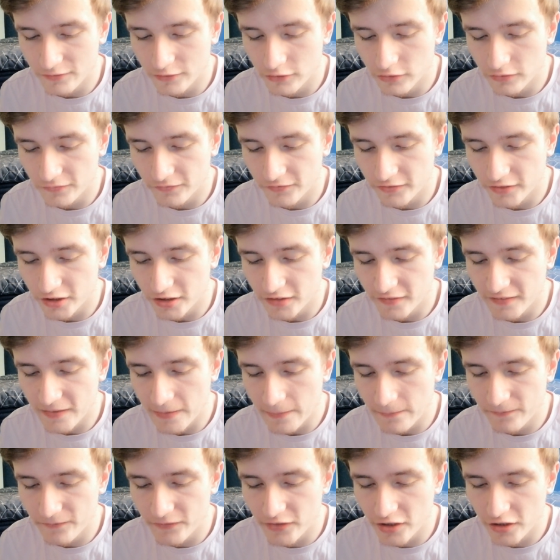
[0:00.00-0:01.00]
look for
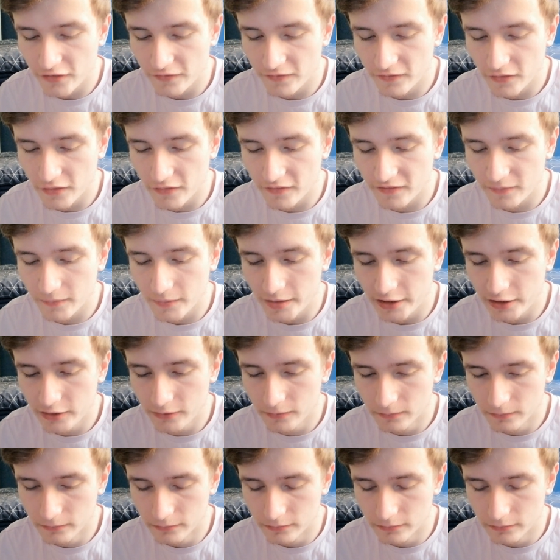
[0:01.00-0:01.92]
10 photos of me,